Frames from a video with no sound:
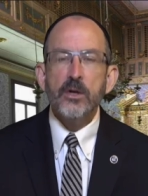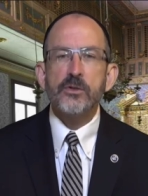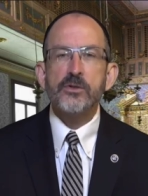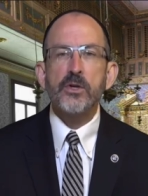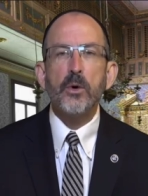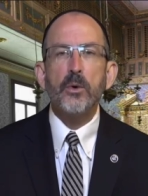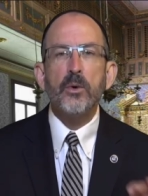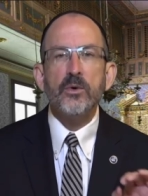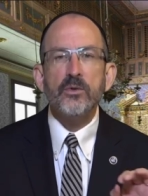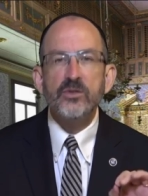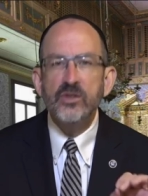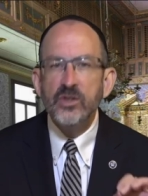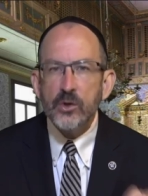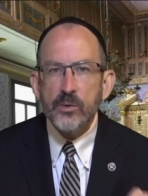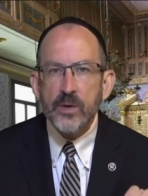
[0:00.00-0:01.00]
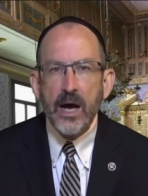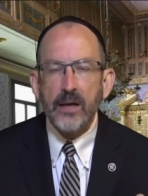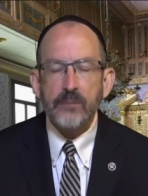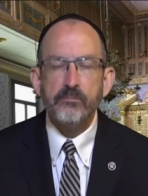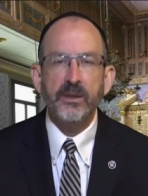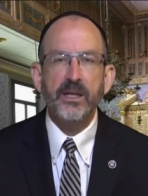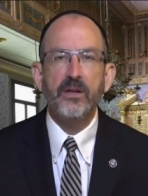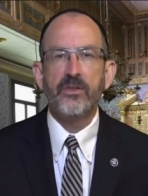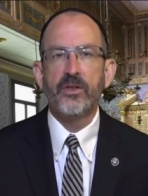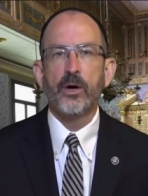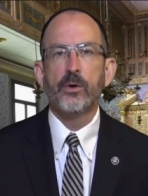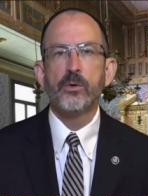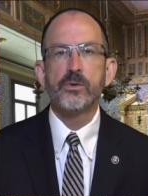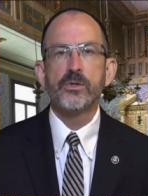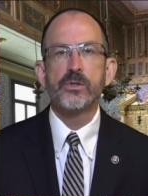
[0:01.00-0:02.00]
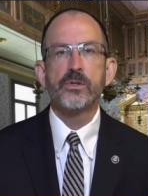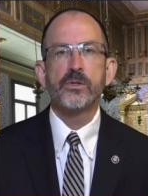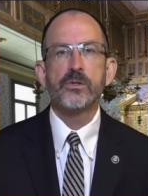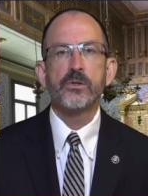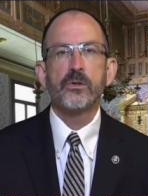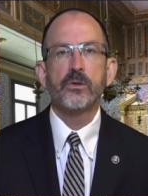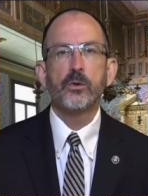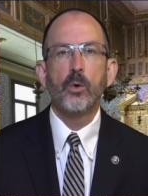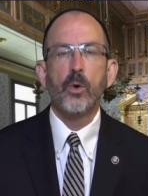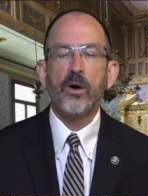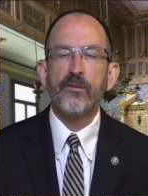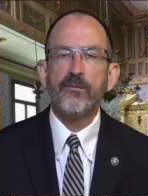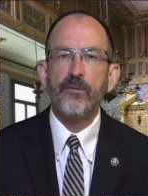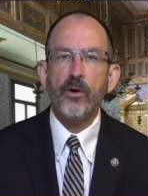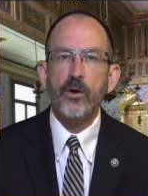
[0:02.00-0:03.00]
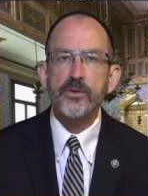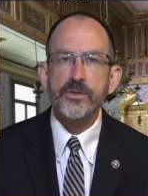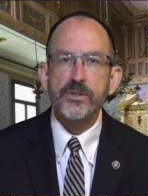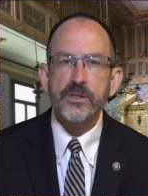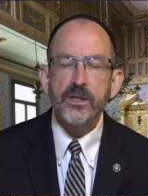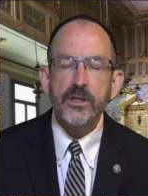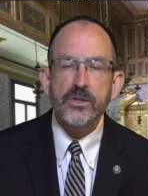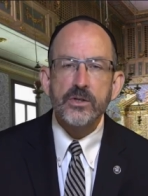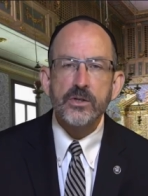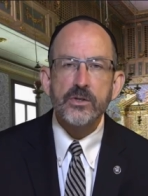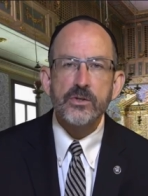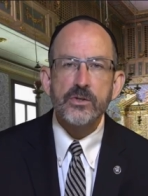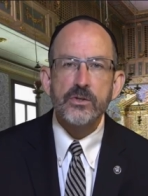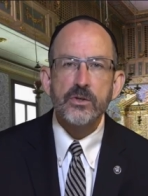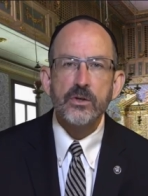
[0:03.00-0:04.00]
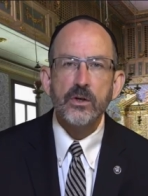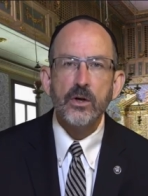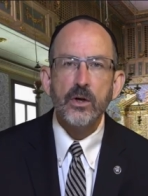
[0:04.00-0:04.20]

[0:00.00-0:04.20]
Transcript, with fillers: So do not be those who are false teachers